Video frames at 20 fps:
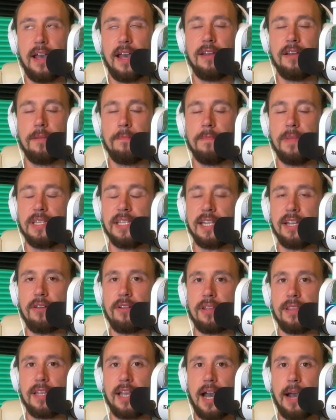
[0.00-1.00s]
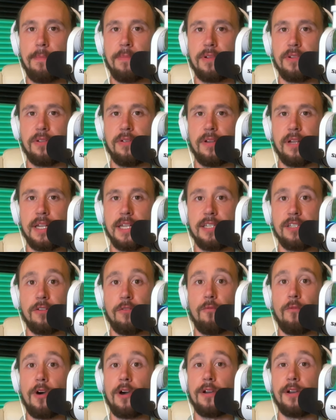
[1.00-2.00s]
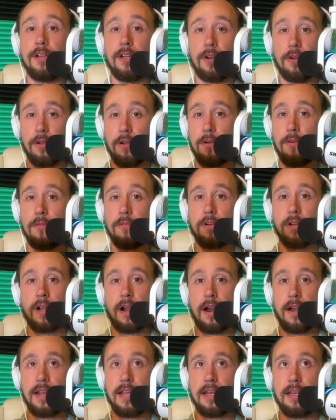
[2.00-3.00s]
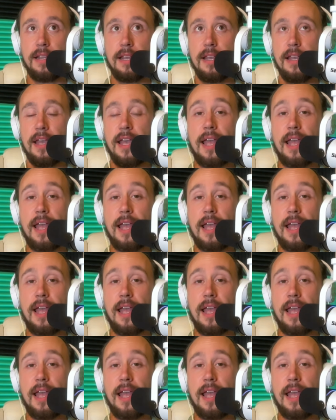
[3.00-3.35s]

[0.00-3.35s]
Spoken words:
and you're missing out on the opportunities to water your own garden